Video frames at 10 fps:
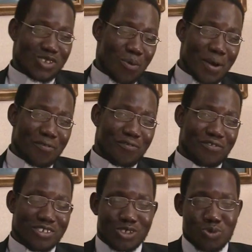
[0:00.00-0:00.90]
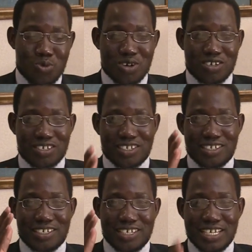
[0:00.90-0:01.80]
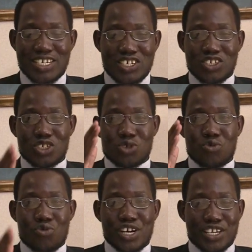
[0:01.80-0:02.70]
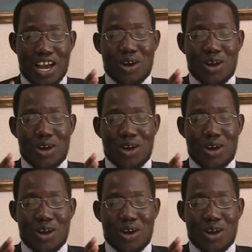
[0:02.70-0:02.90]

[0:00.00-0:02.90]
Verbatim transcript: So my first work is to reach